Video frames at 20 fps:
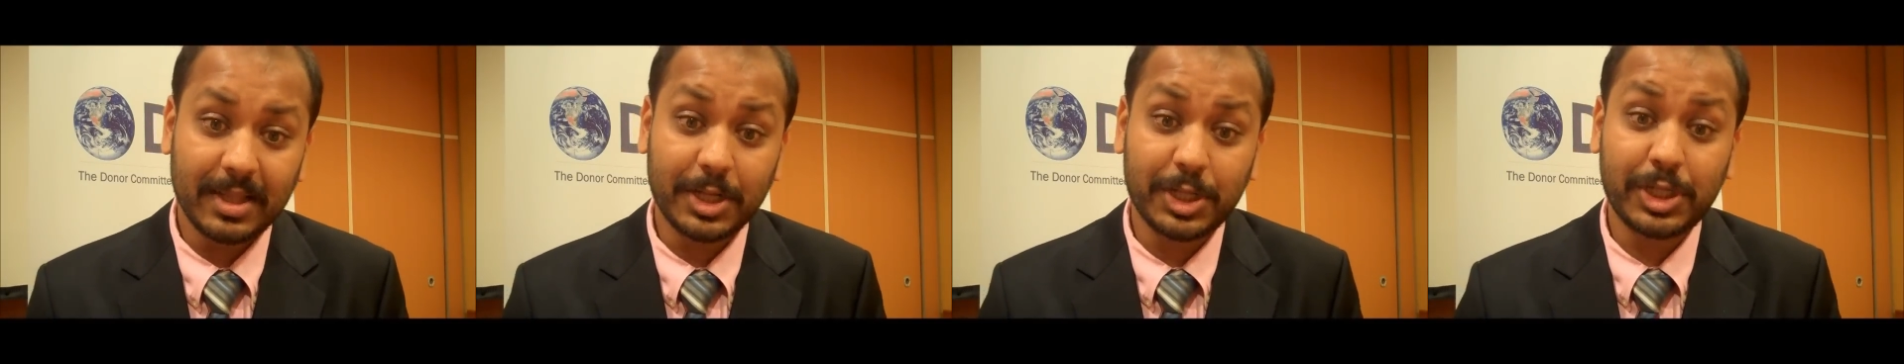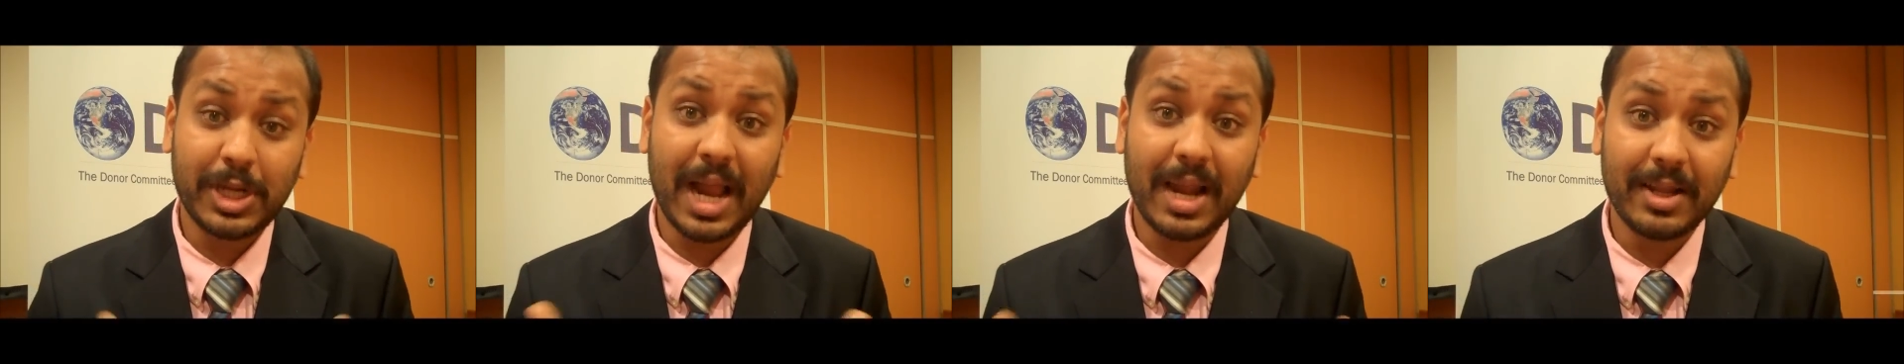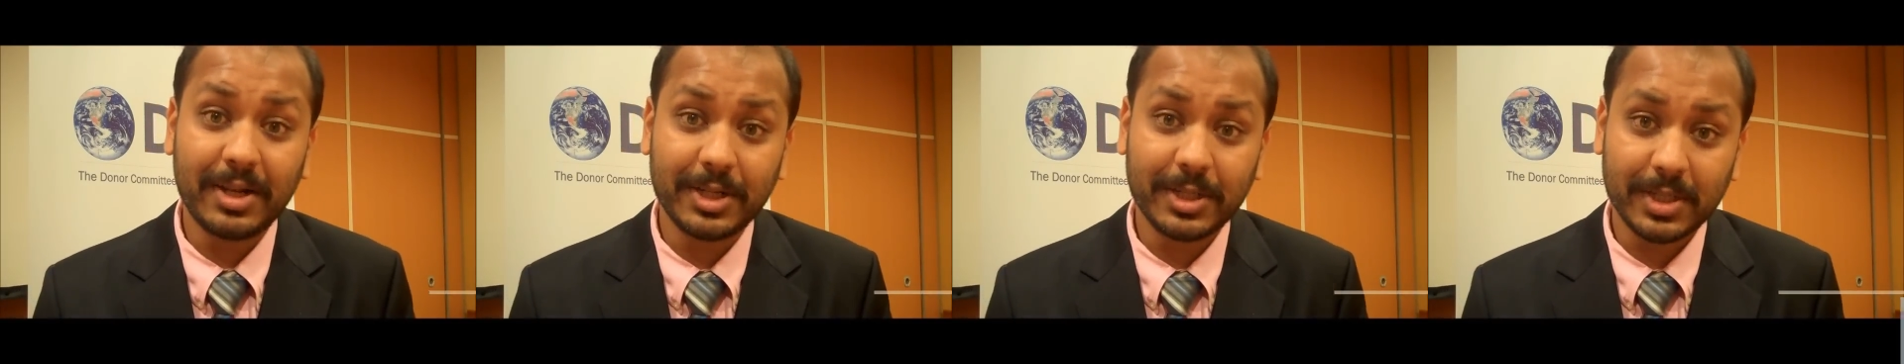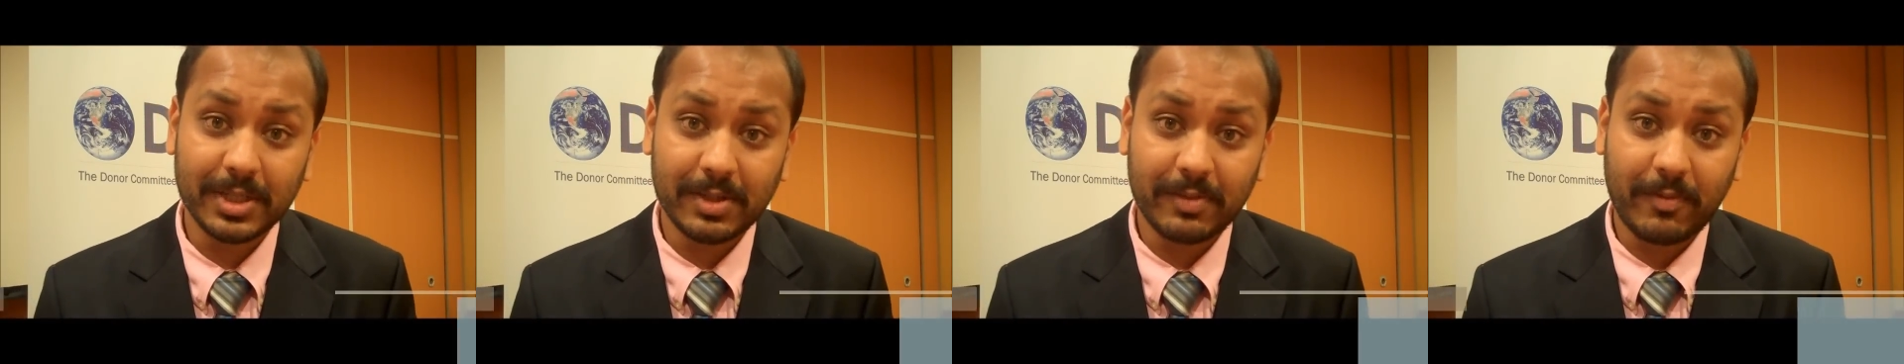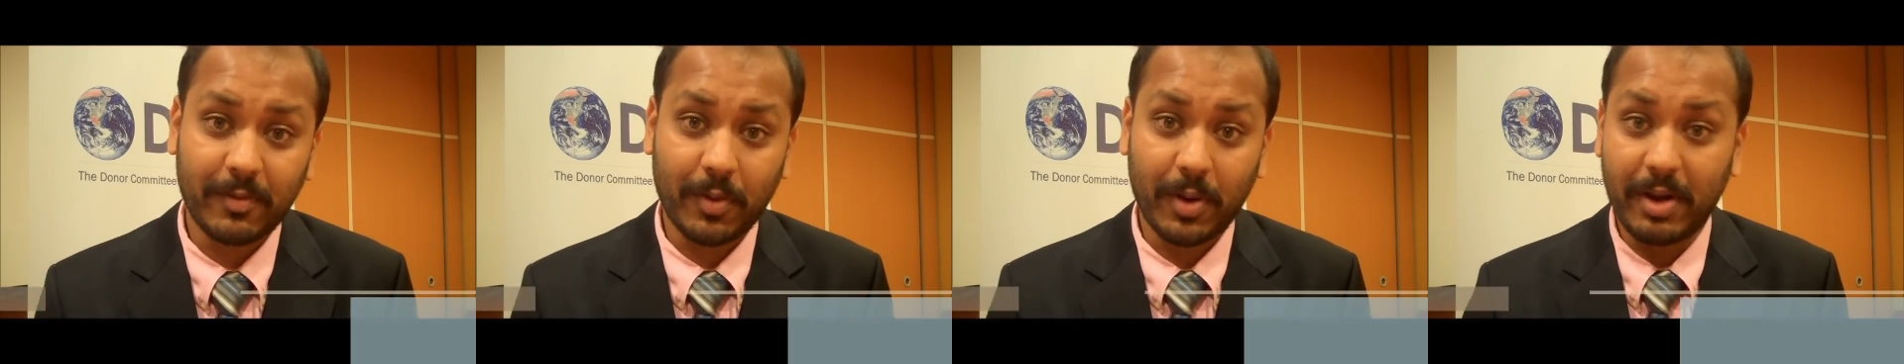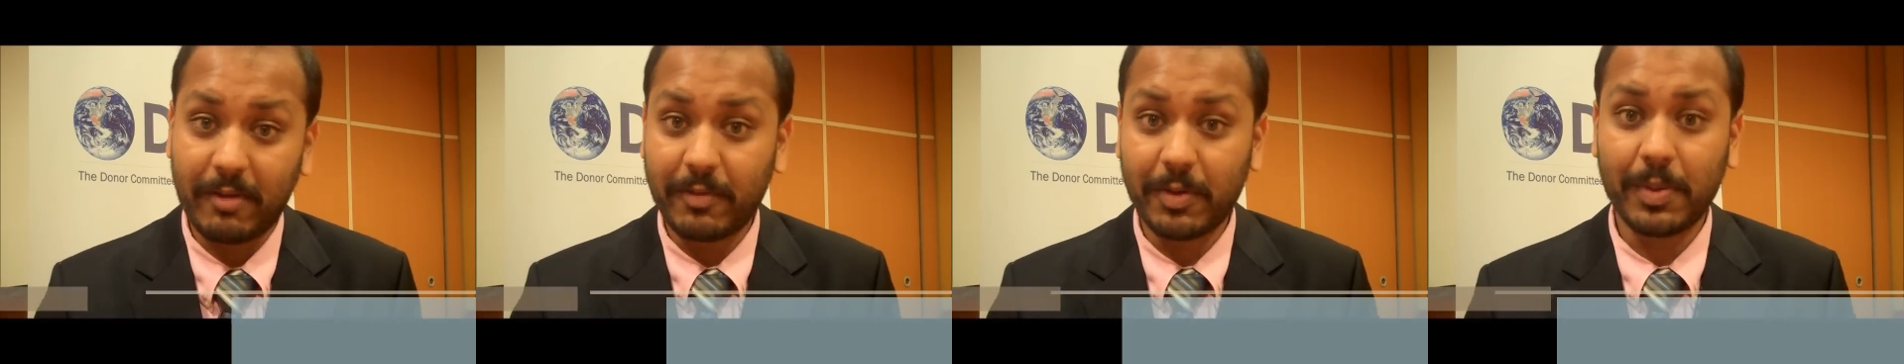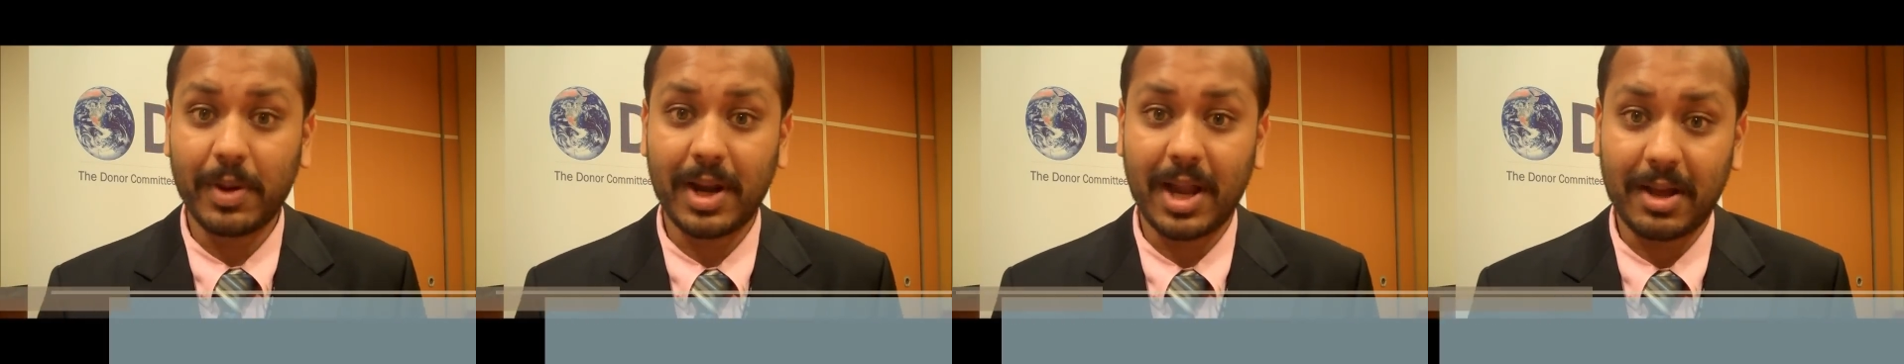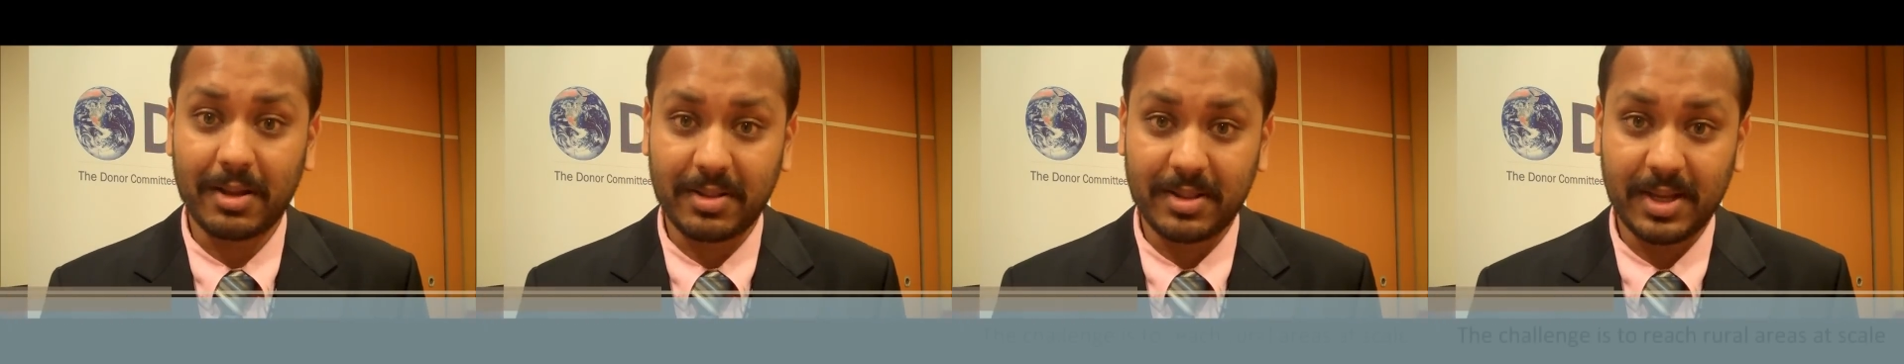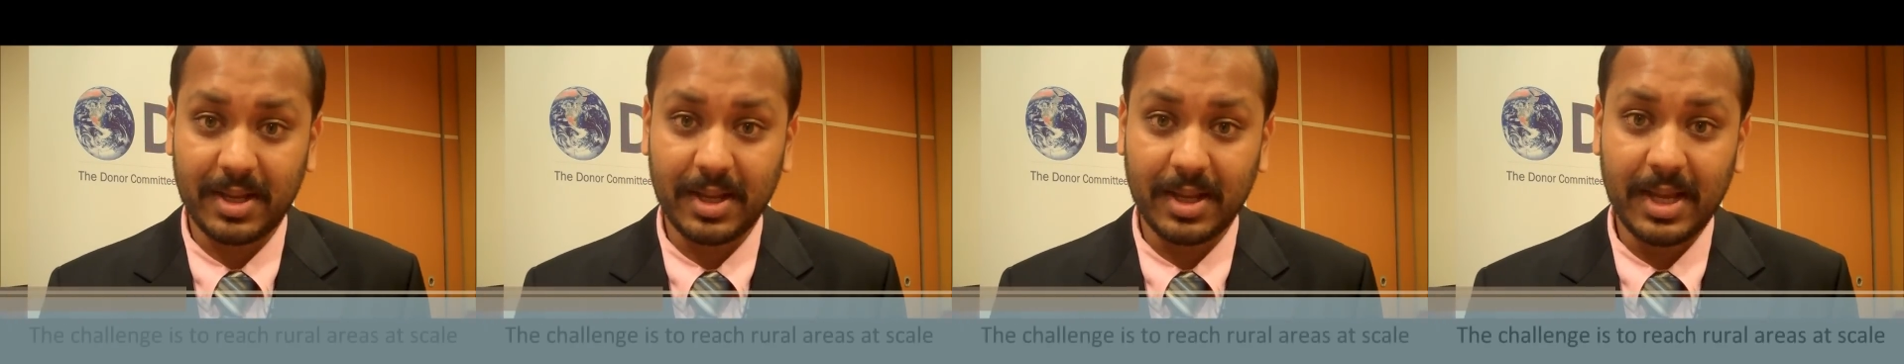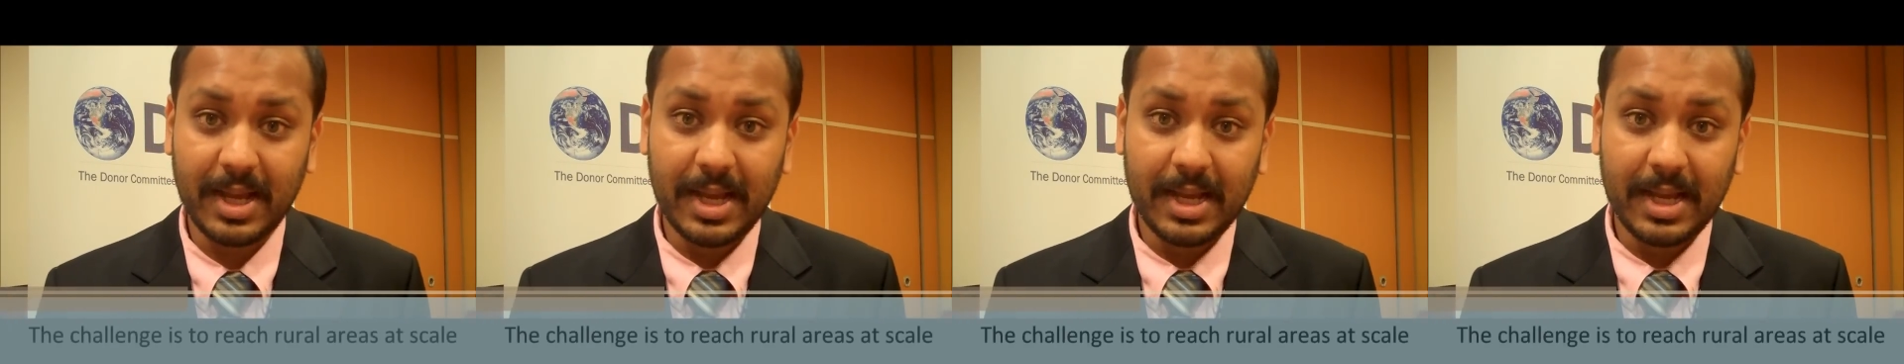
challenge is for everyone out there,